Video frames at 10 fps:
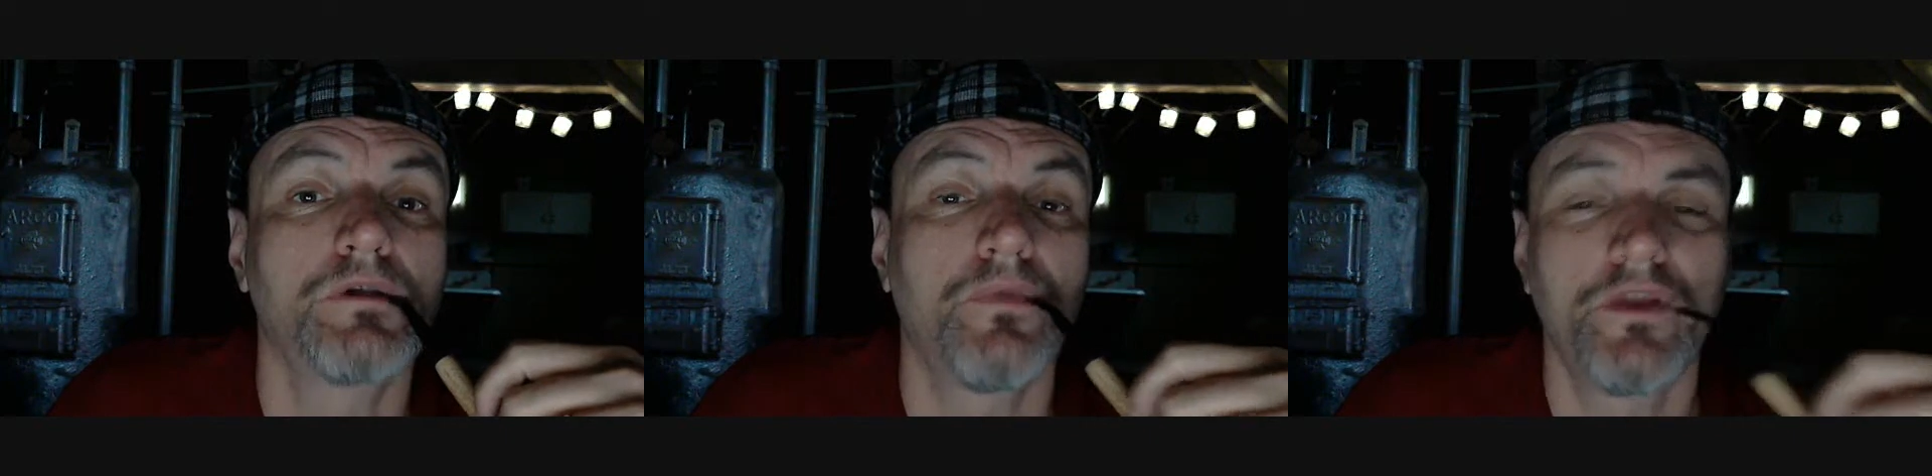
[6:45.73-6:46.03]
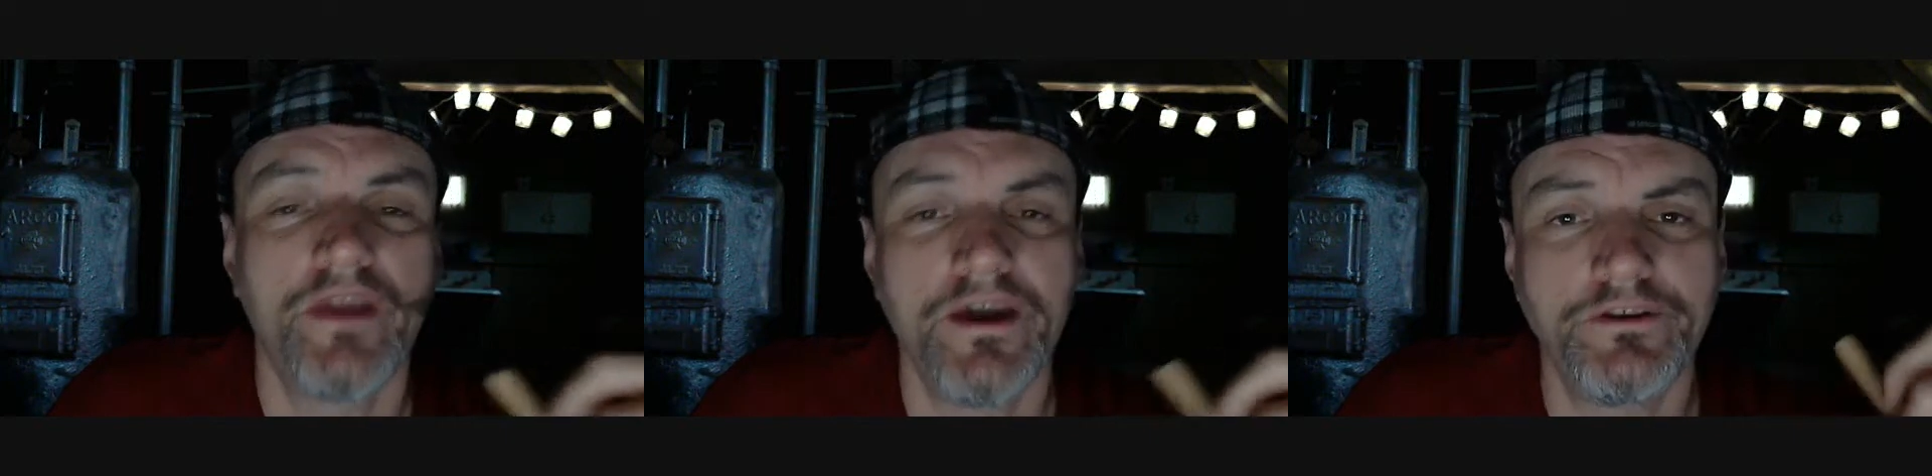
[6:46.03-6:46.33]

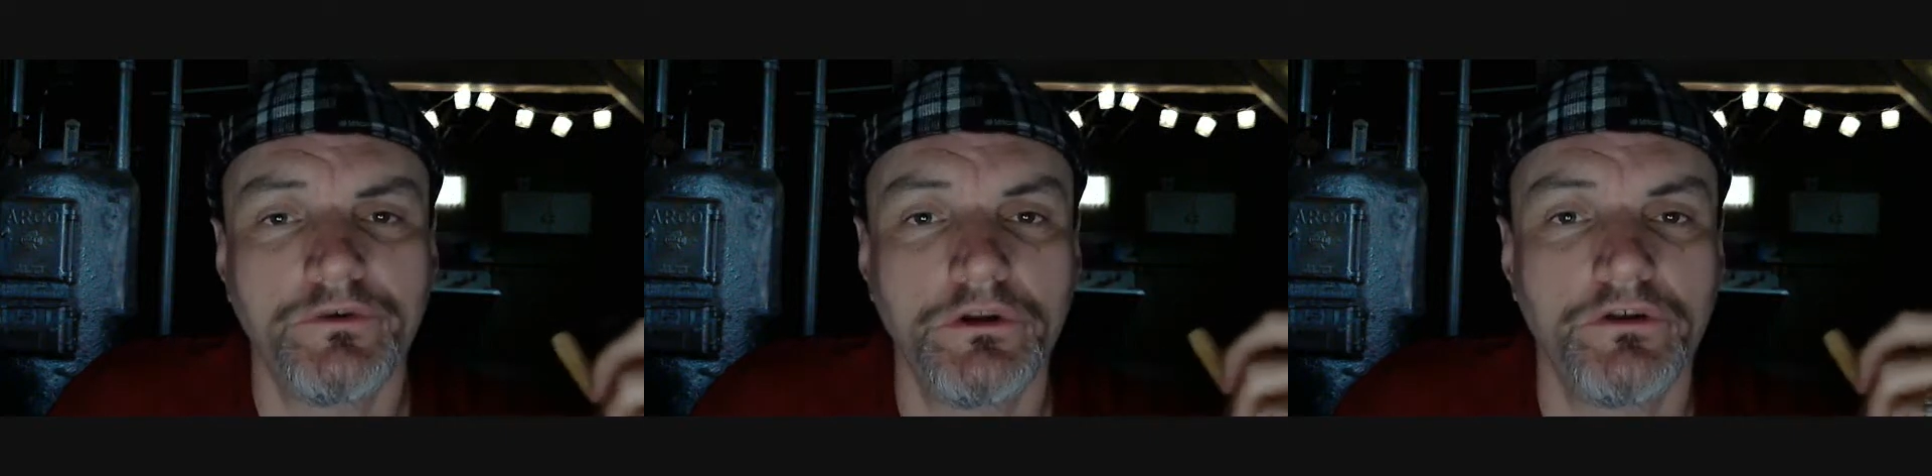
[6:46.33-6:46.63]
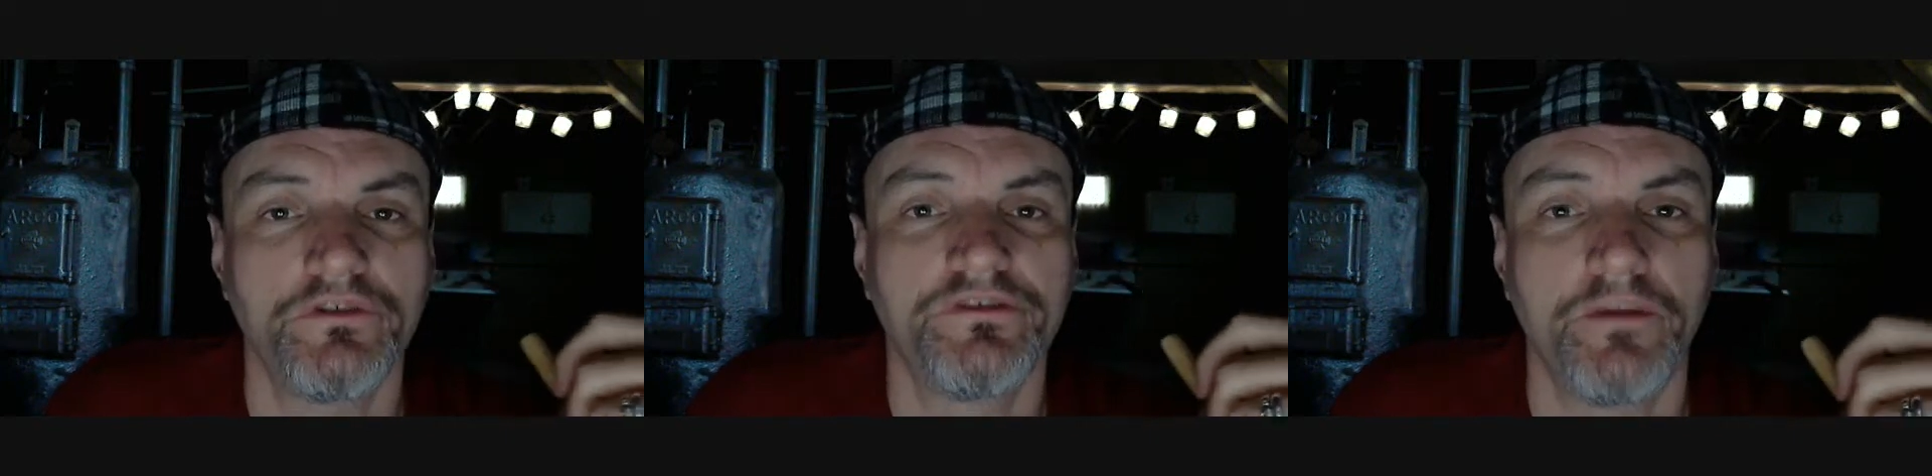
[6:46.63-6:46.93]
that I'd do a
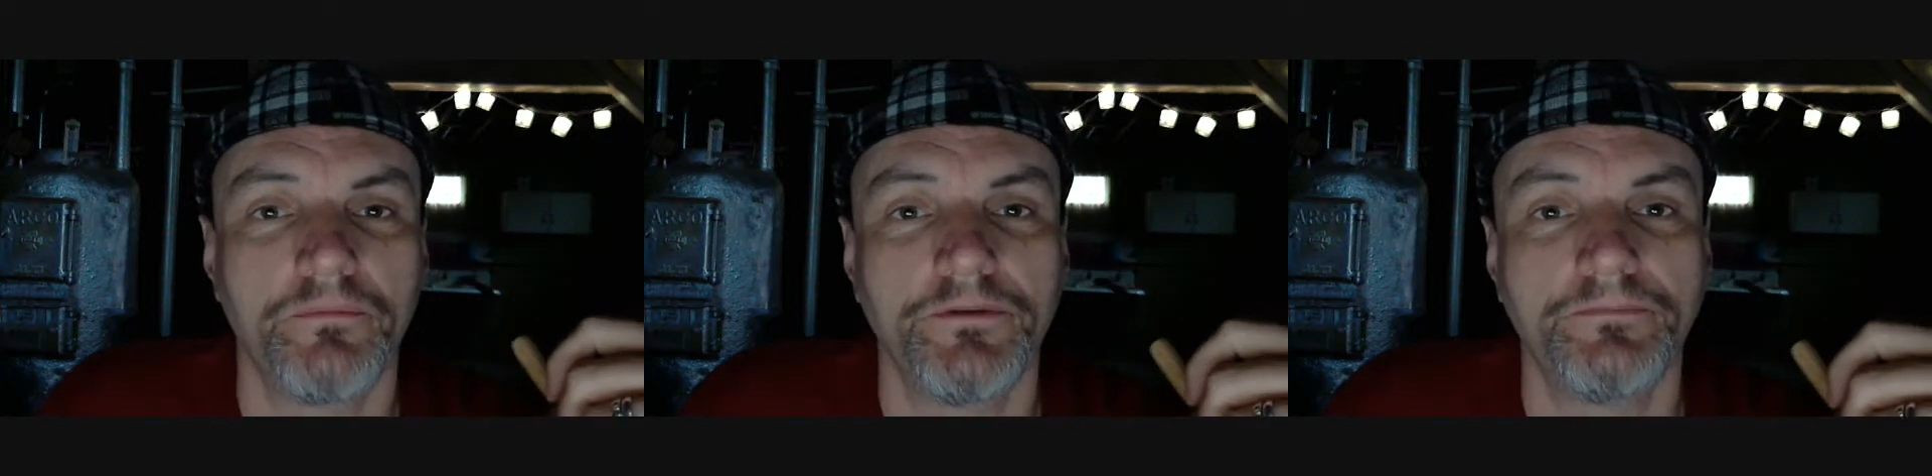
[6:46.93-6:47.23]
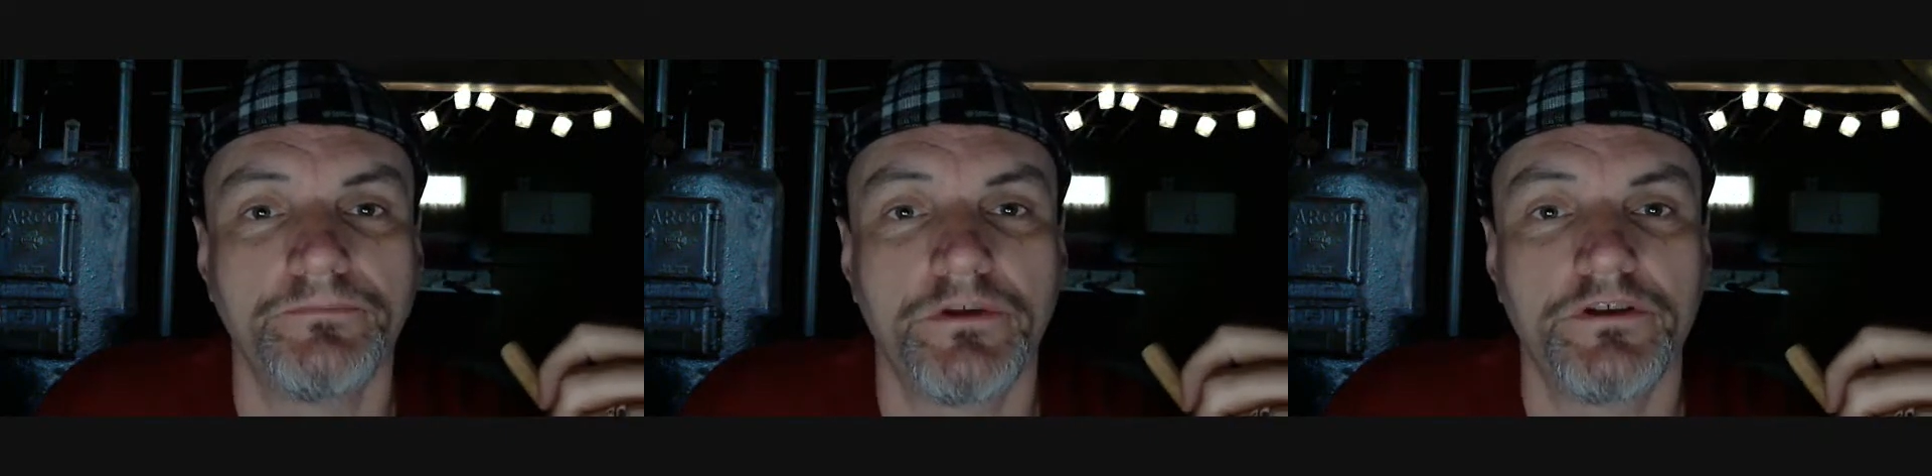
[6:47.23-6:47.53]
little something
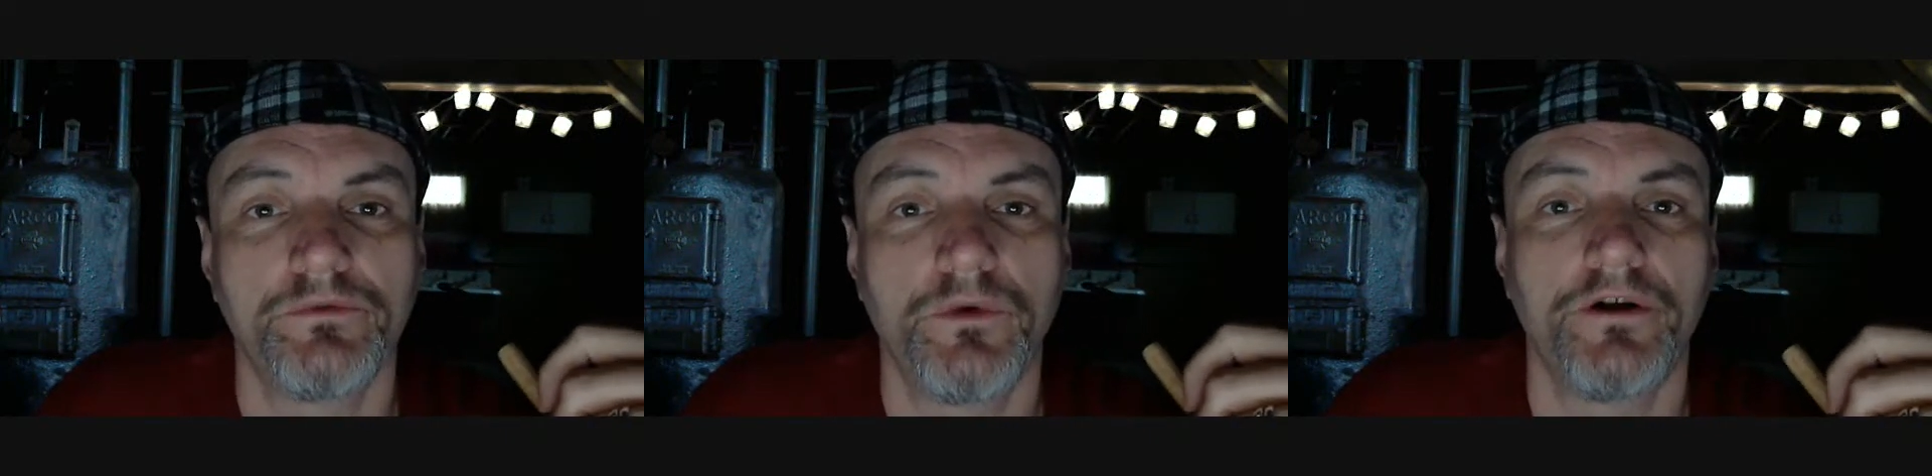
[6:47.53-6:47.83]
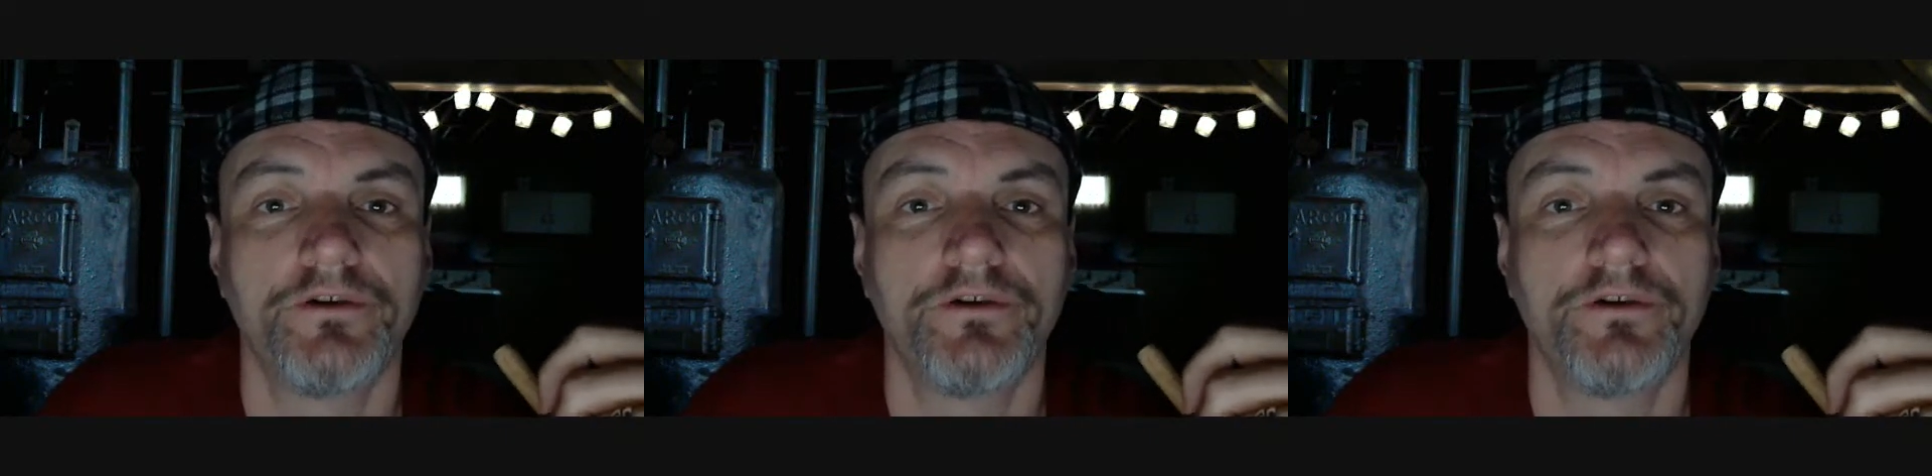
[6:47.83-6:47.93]
as well.